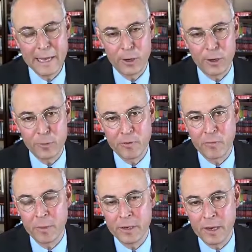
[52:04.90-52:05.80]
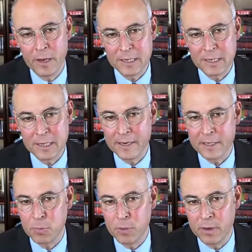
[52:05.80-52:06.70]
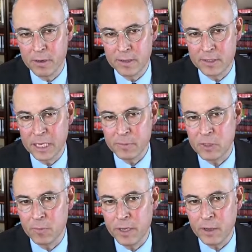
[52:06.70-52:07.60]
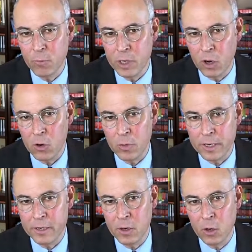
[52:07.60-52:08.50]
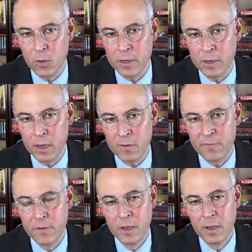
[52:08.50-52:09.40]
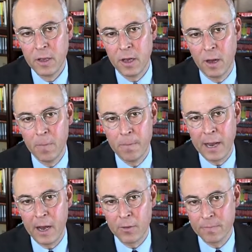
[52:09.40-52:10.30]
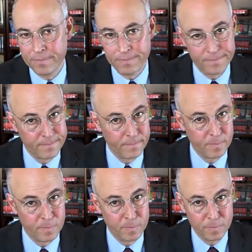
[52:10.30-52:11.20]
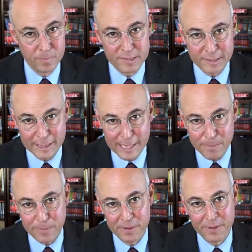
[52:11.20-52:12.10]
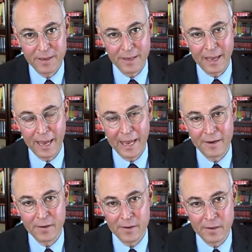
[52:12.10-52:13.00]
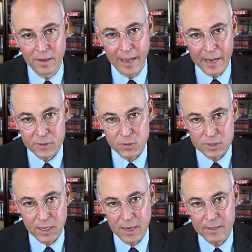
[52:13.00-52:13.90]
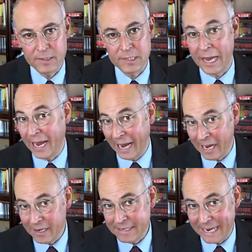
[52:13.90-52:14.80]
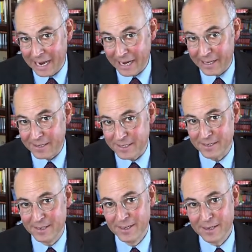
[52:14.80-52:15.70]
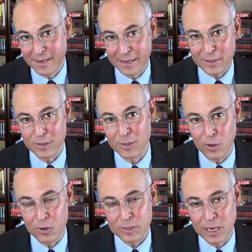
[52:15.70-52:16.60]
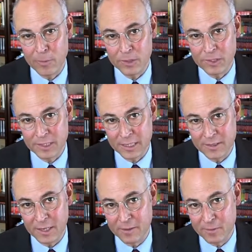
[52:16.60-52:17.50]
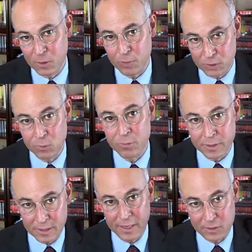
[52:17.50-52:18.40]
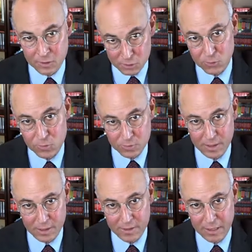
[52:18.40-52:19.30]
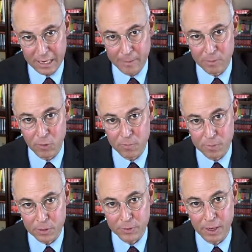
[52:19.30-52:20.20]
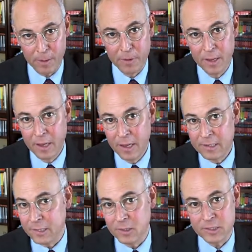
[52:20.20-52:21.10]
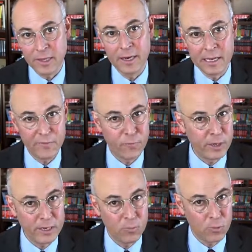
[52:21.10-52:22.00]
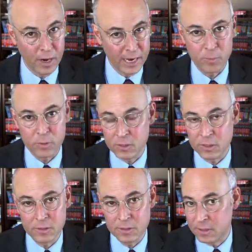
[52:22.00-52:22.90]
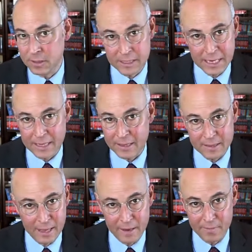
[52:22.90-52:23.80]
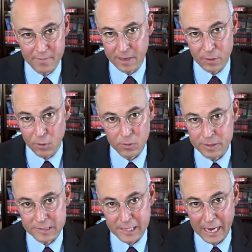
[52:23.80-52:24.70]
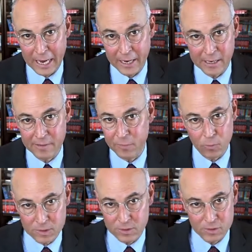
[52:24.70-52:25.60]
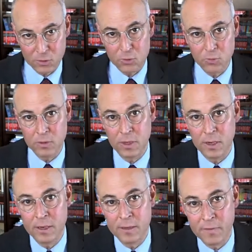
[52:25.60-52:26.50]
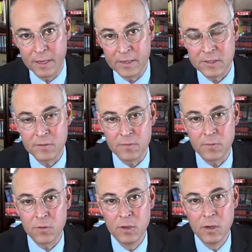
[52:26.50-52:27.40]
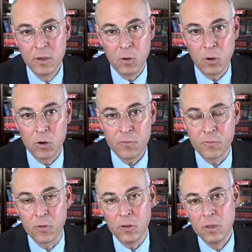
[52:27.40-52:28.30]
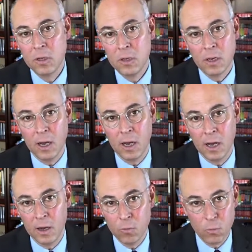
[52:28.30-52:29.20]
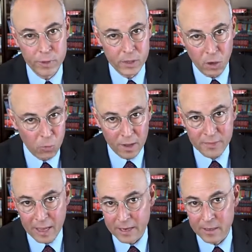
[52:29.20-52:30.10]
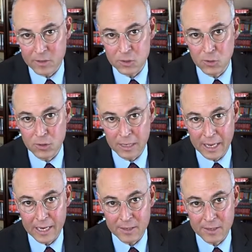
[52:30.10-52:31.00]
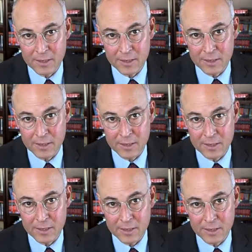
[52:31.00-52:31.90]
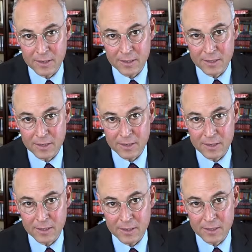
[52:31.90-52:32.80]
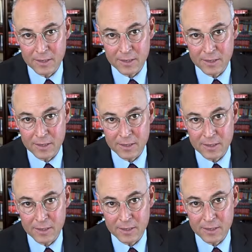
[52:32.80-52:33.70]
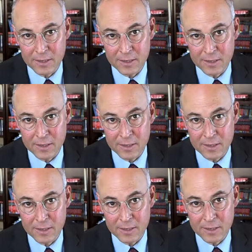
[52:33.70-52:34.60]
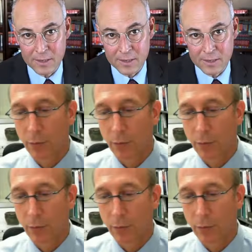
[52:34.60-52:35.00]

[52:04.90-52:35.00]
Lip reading: argument from a non-scientist, but it seems to me we already know enough about sleep and exercise and diet's connection to Alzheimer's disease, and so presumably connection to amyloid buildup, such that if we were able to get that early scan, and if it wasn't too invasive or hurtful, we'd all want that at a certain age so that we can take extra measures to modulate that buildup.